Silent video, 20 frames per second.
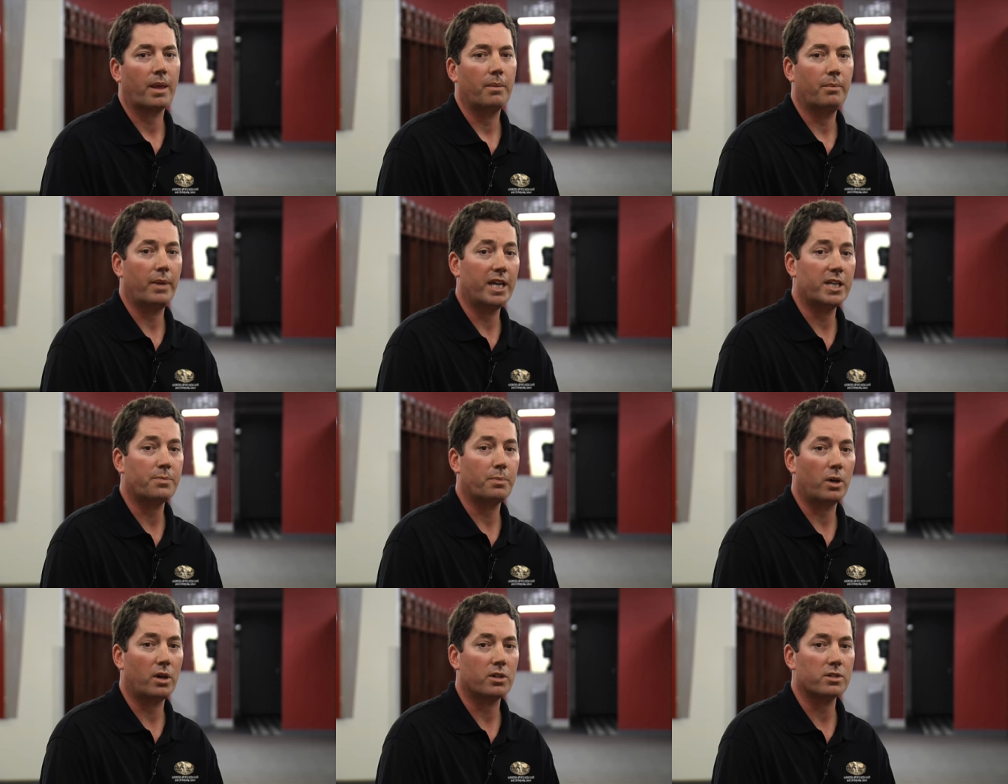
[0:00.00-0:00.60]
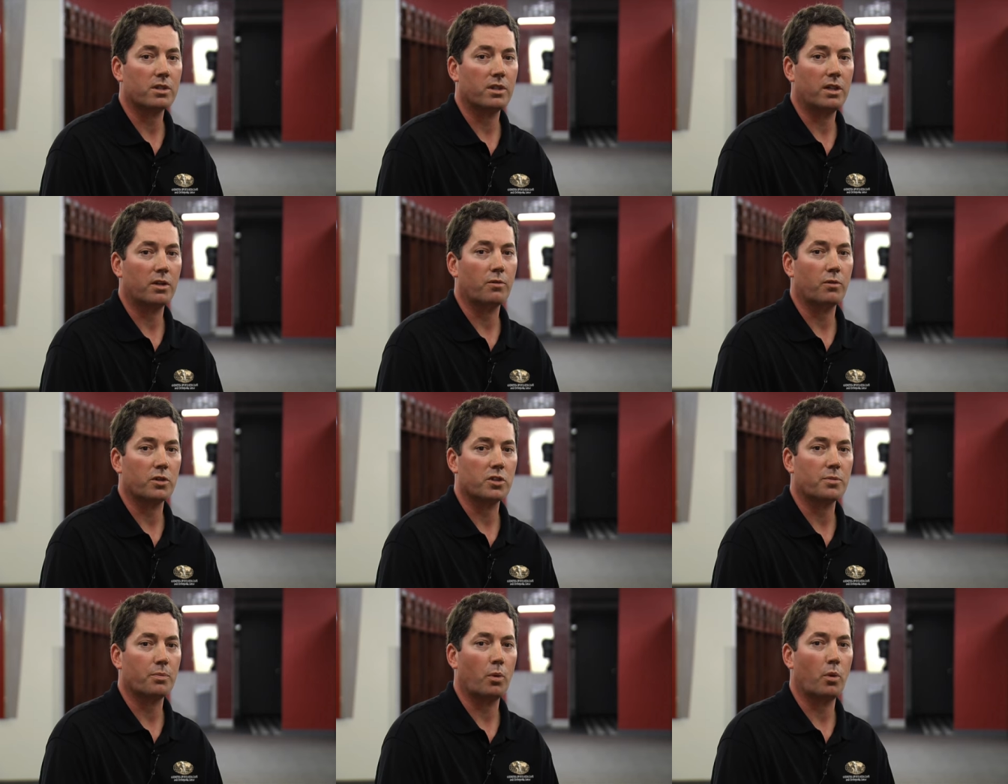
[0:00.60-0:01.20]
Baseball is a
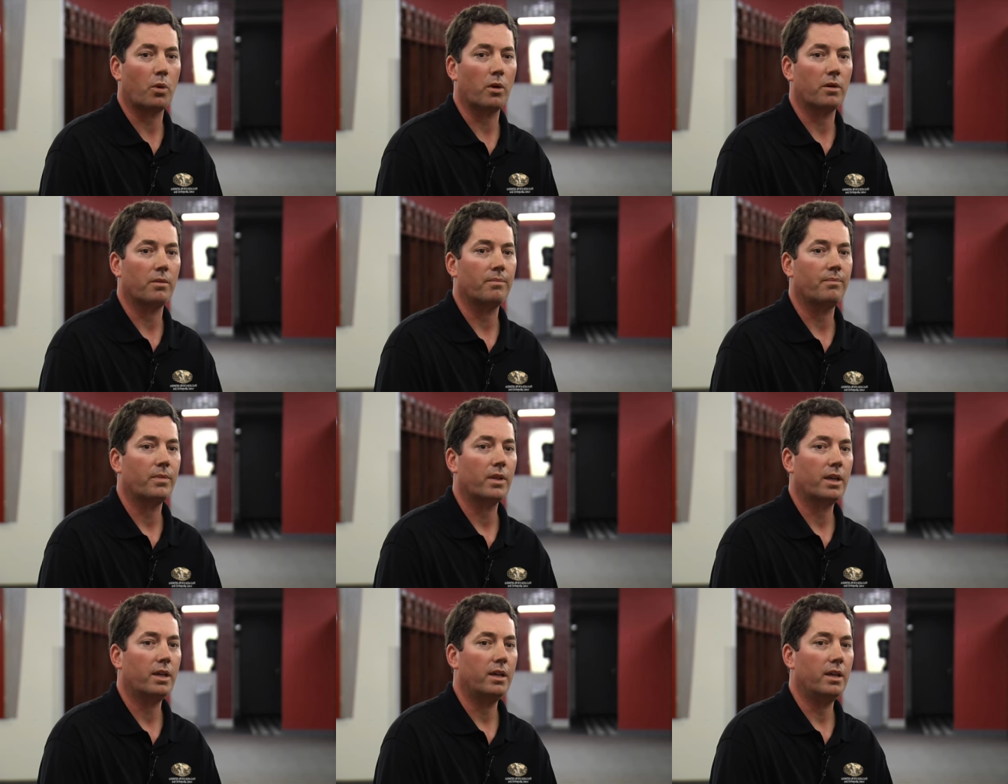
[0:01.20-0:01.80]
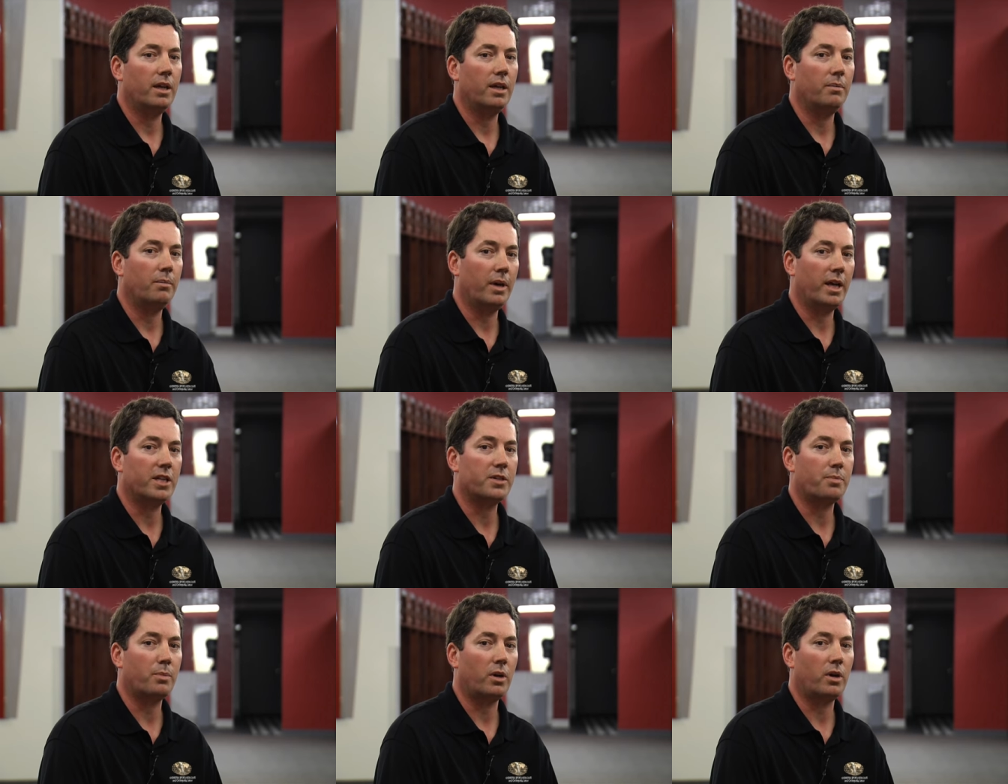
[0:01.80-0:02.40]
different sport. In
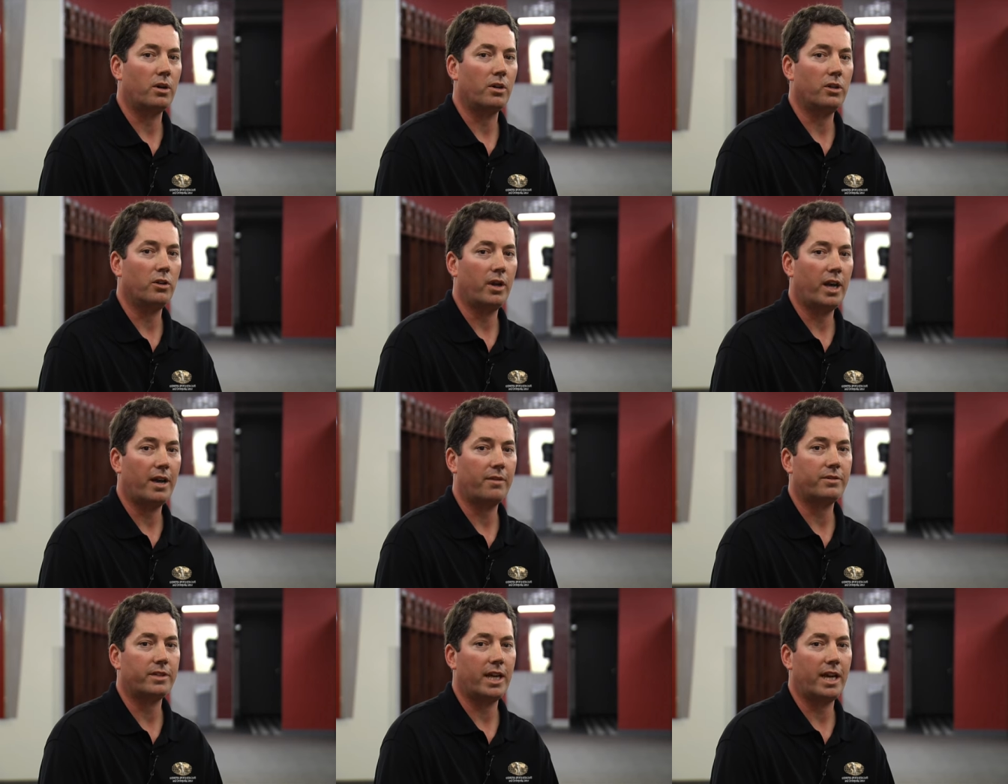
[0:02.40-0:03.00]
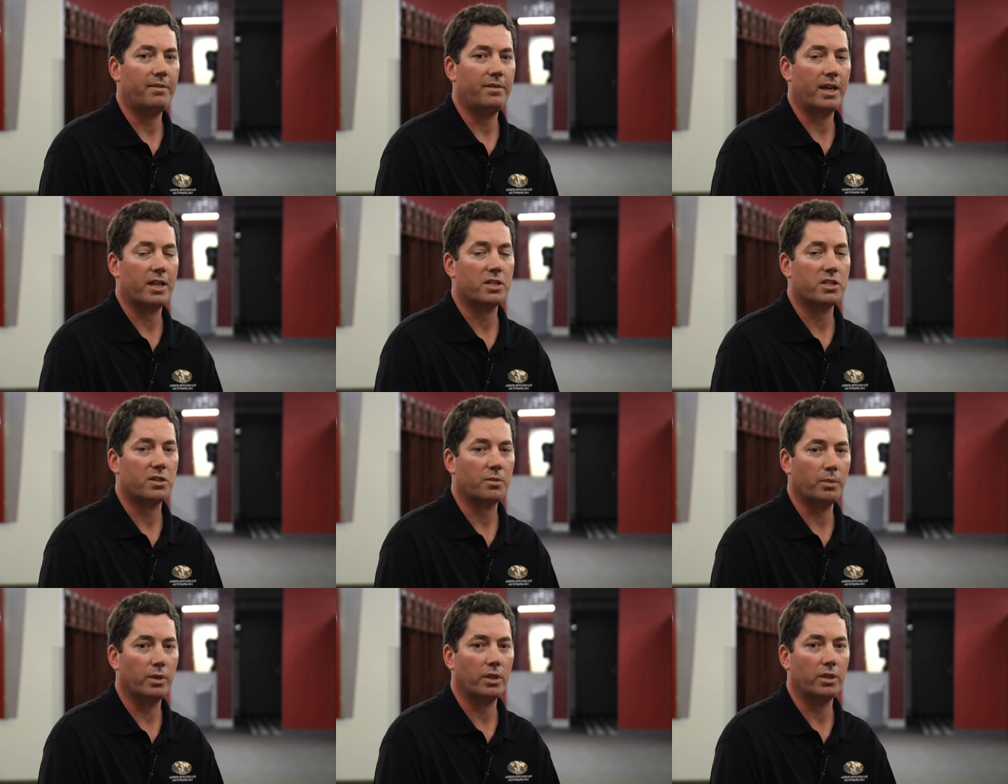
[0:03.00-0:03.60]
baseball, you have to have that
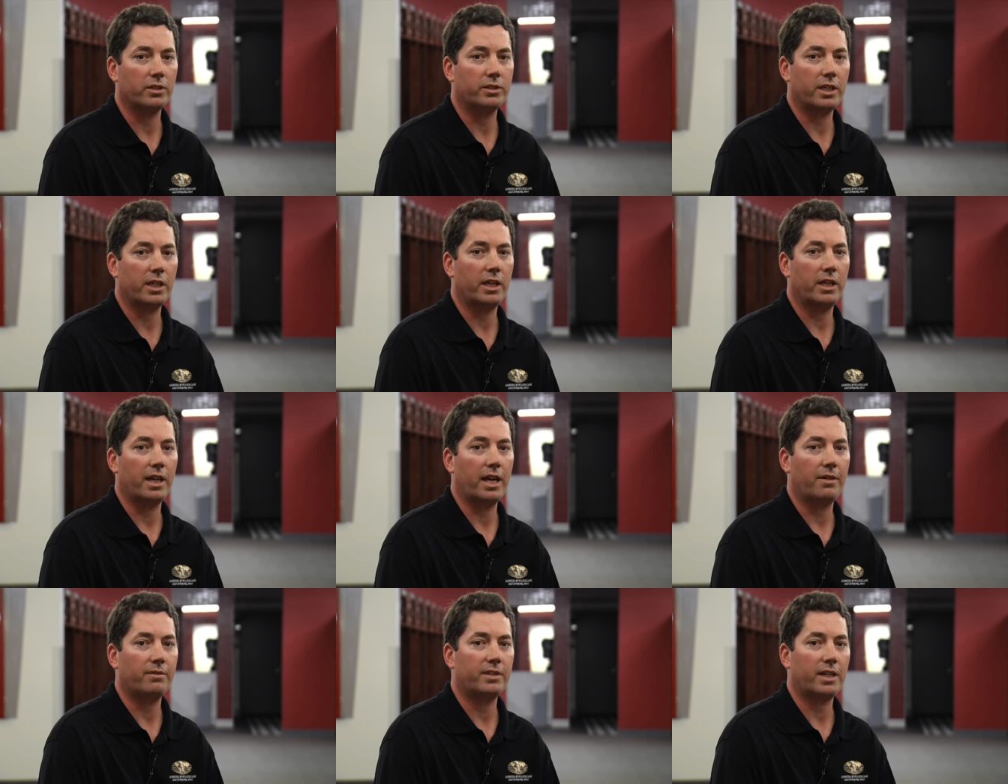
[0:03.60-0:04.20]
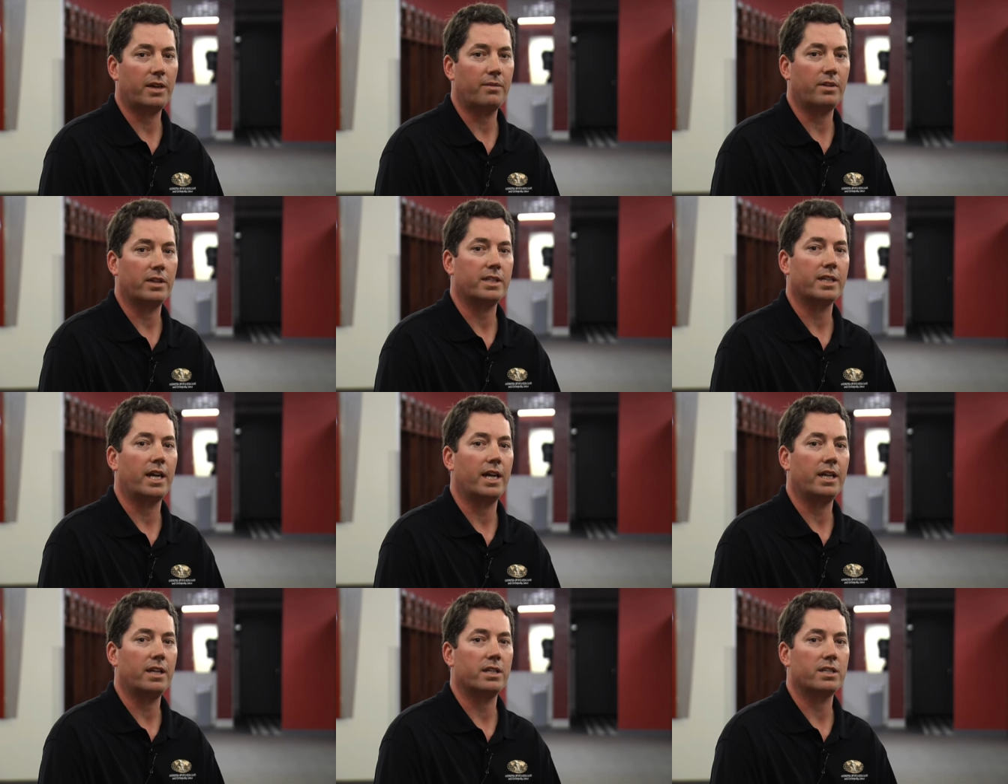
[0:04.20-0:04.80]
stability and have to have the
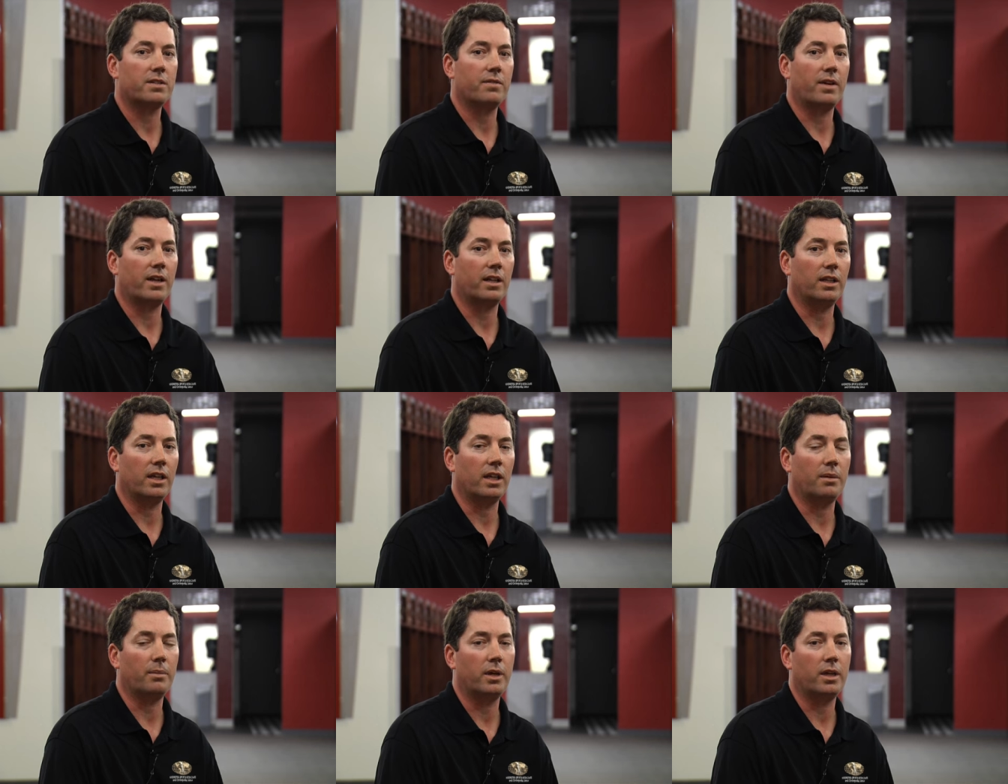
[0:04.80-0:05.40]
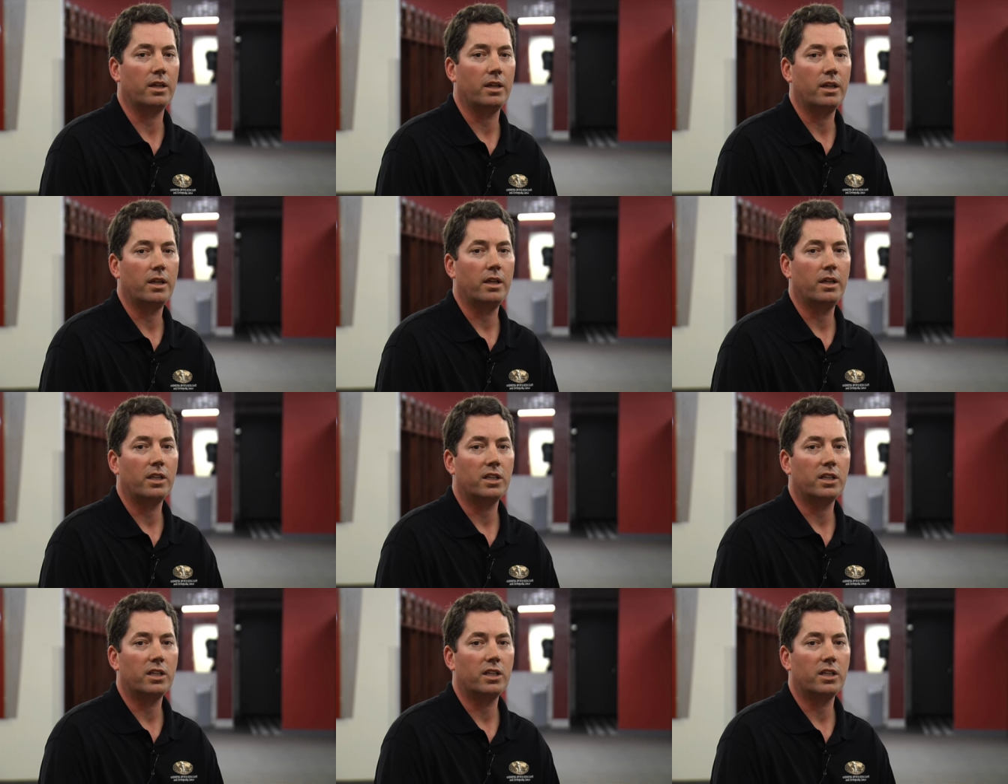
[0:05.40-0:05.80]
tightness of that ligament